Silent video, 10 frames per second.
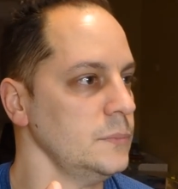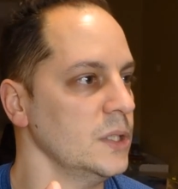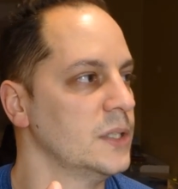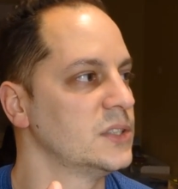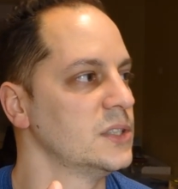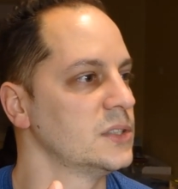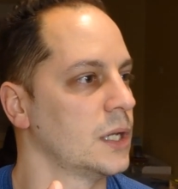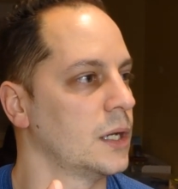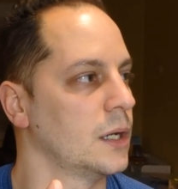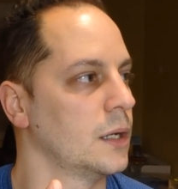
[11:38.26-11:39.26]
This is
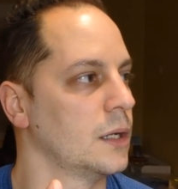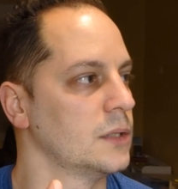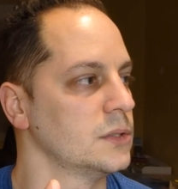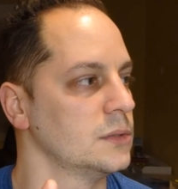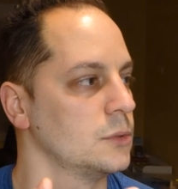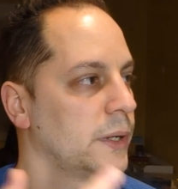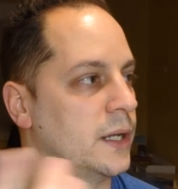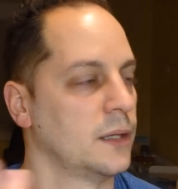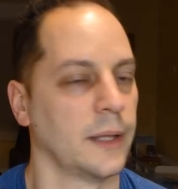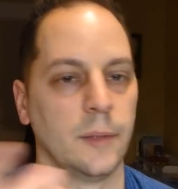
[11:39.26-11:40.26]

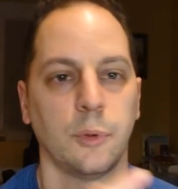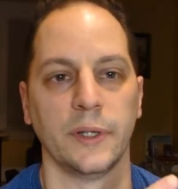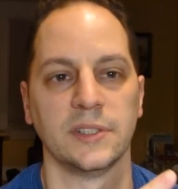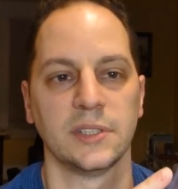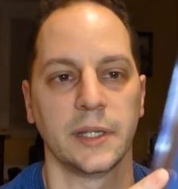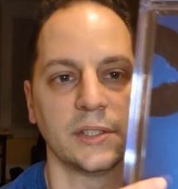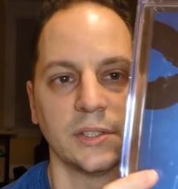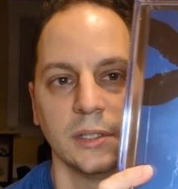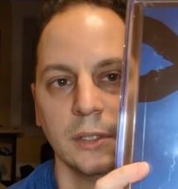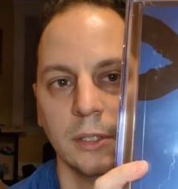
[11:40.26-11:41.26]
greater than
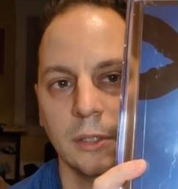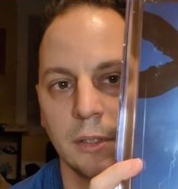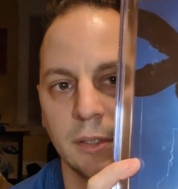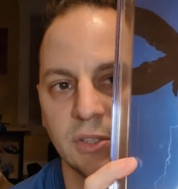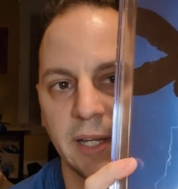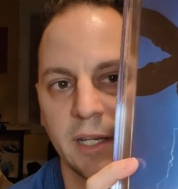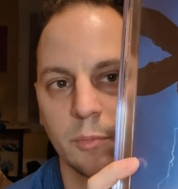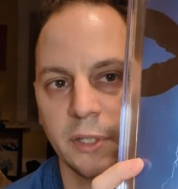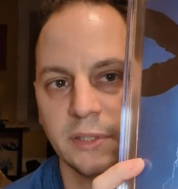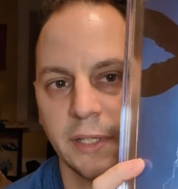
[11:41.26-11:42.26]
9.6,
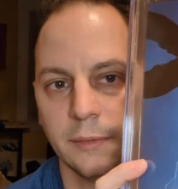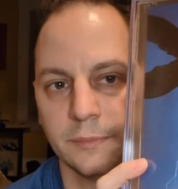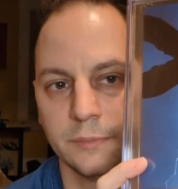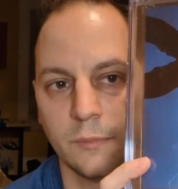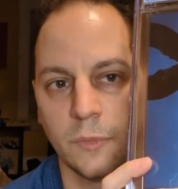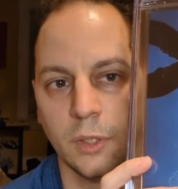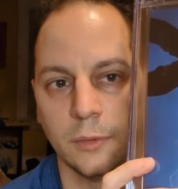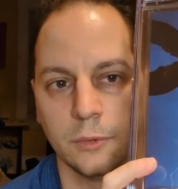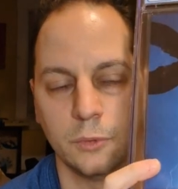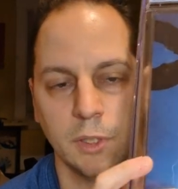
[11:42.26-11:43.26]
second printing.
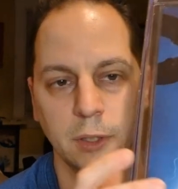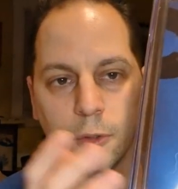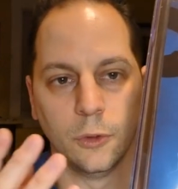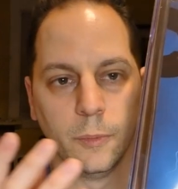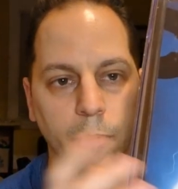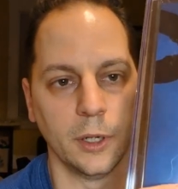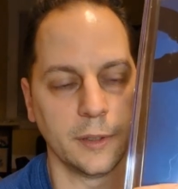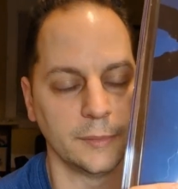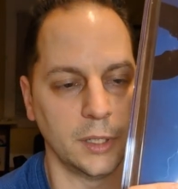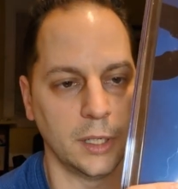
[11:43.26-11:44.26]
Really cool
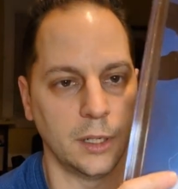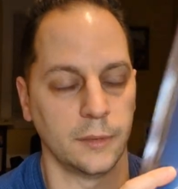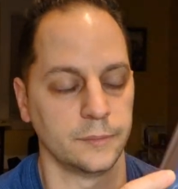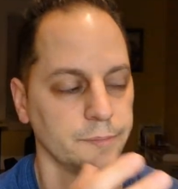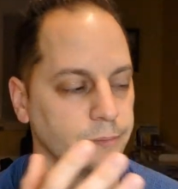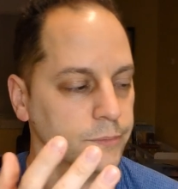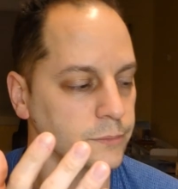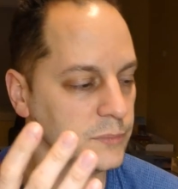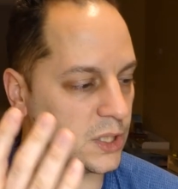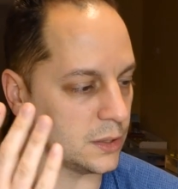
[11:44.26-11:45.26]
book.
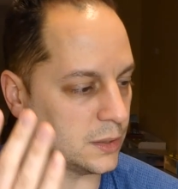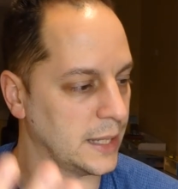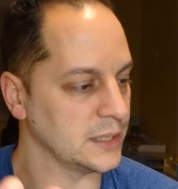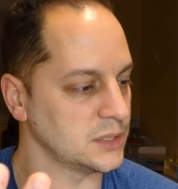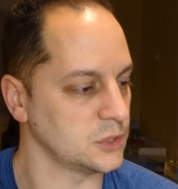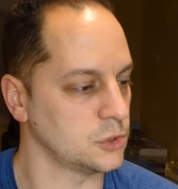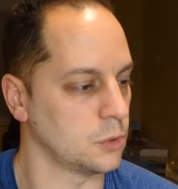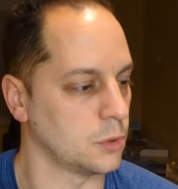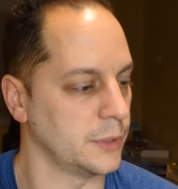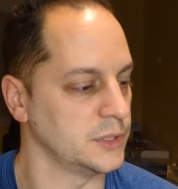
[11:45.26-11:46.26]
Classic
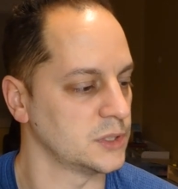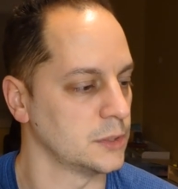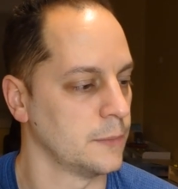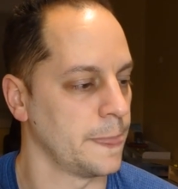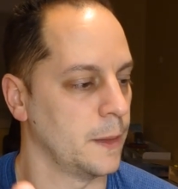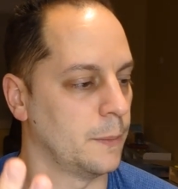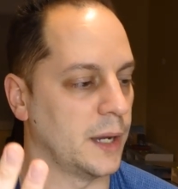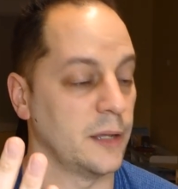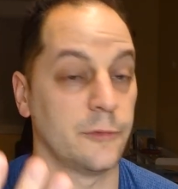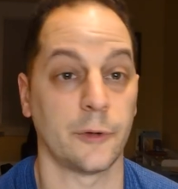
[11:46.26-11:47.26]
stories
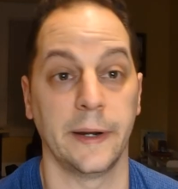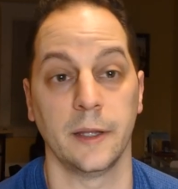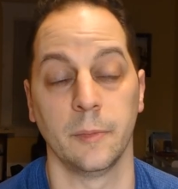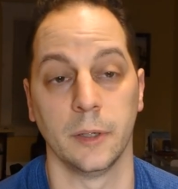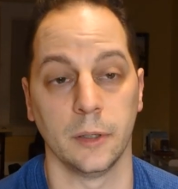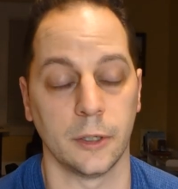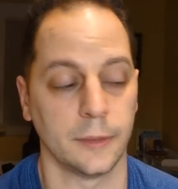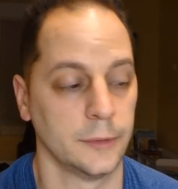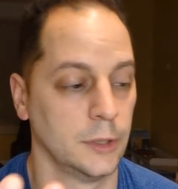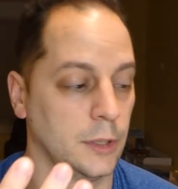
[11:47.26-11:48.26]
by Frank
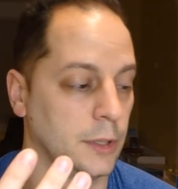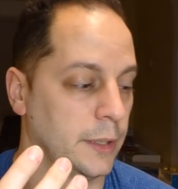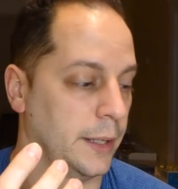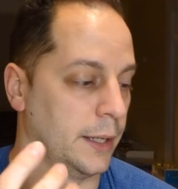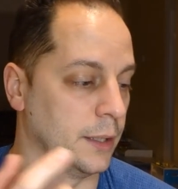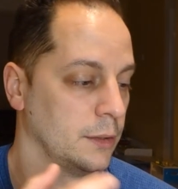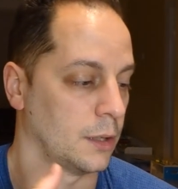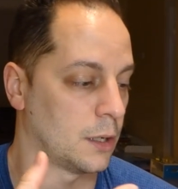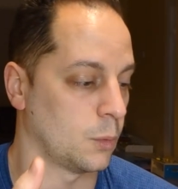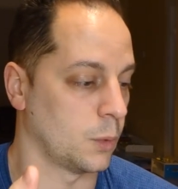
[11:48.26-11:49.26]
Miller and
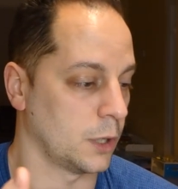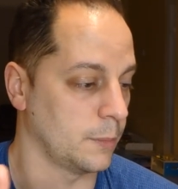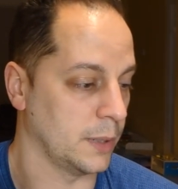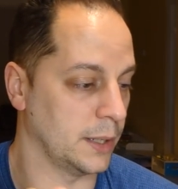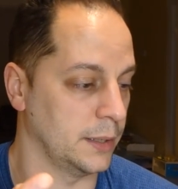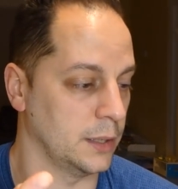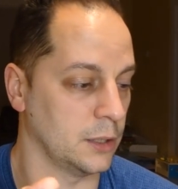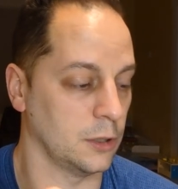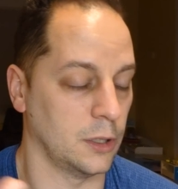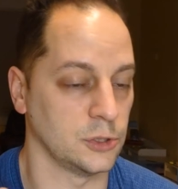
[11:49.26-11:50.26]
artwork by
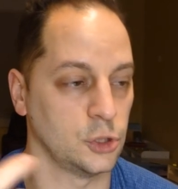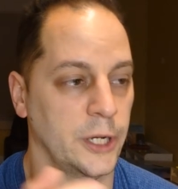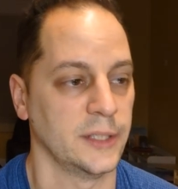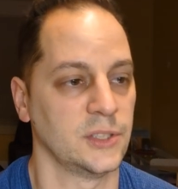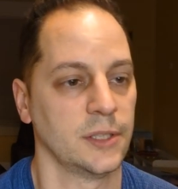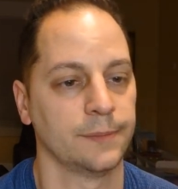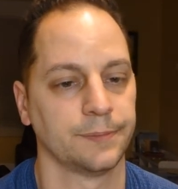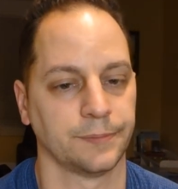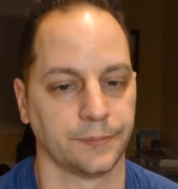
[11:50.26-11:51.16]
Klaus Janson.